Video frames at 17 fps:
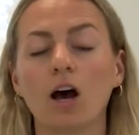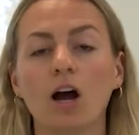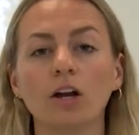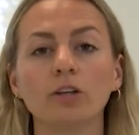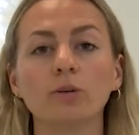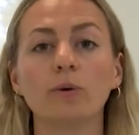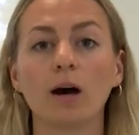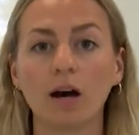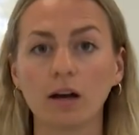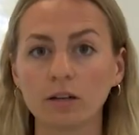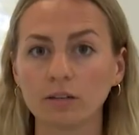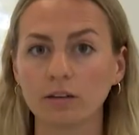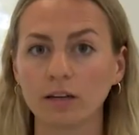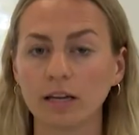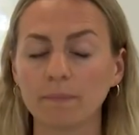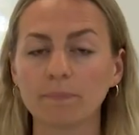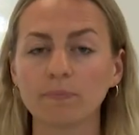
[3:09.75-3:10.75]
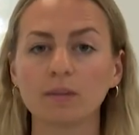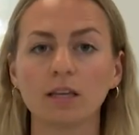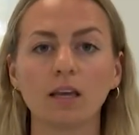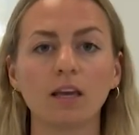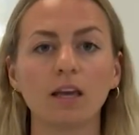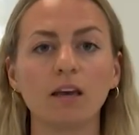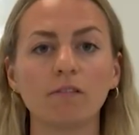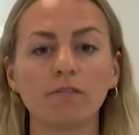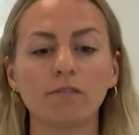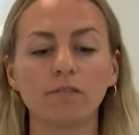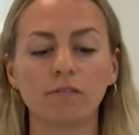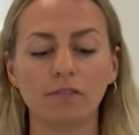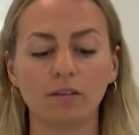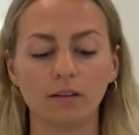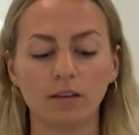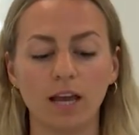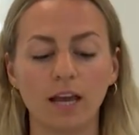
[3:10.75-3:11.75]
Are you hungry?
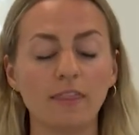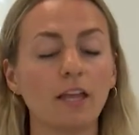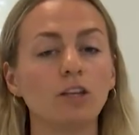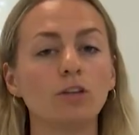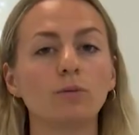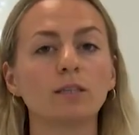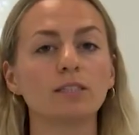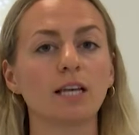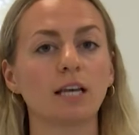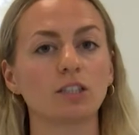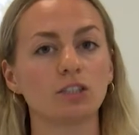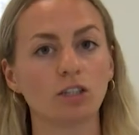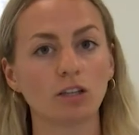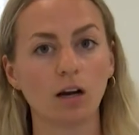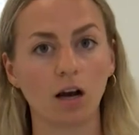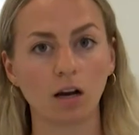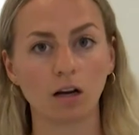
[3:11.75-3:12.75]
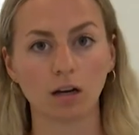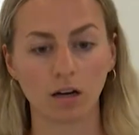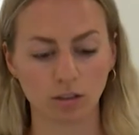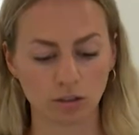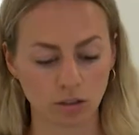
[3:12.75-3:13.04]
And then you assess your hunger.